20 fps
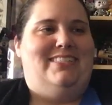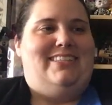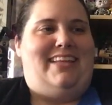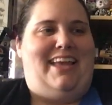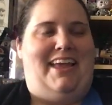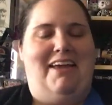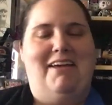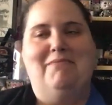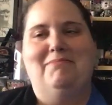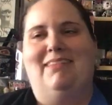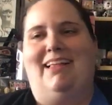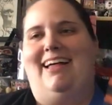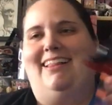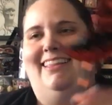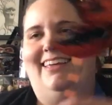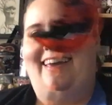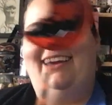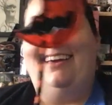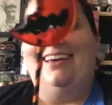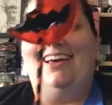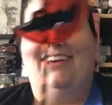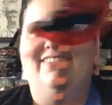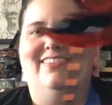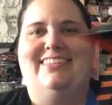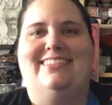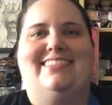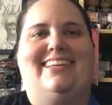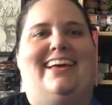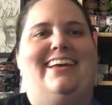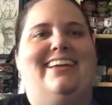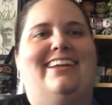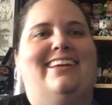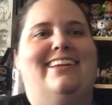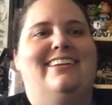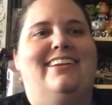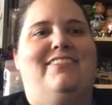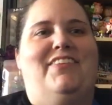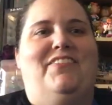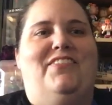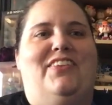Sam Lolly. I'm excited.
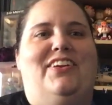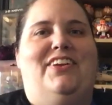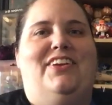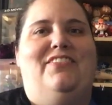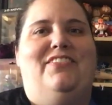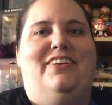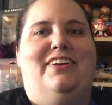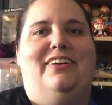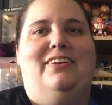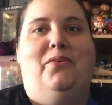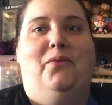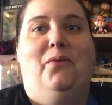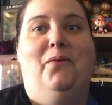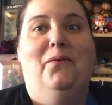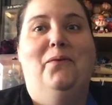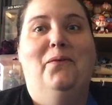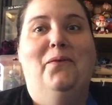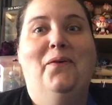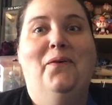I'm gonna put it up here. Oh,